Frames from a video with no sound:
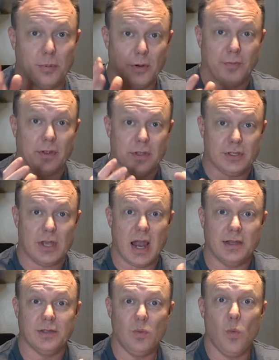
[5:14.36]
perfect
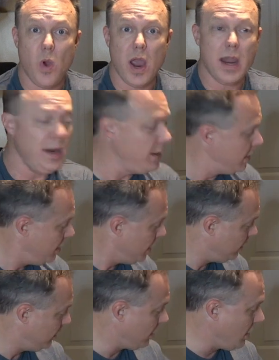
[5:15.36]
size and weight
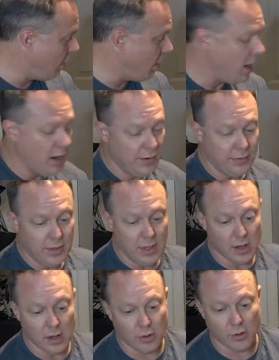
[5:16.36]
to go on
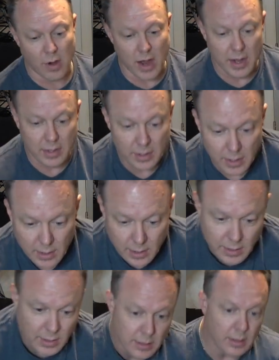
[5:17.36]
the crane
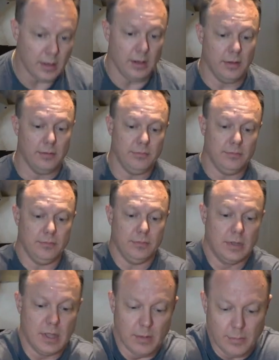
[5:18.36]

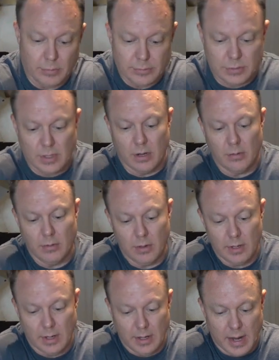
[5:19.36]
gimbal. So
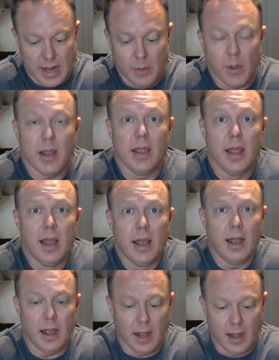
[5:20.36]
anyway,
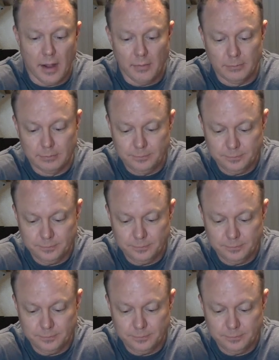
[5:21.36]
I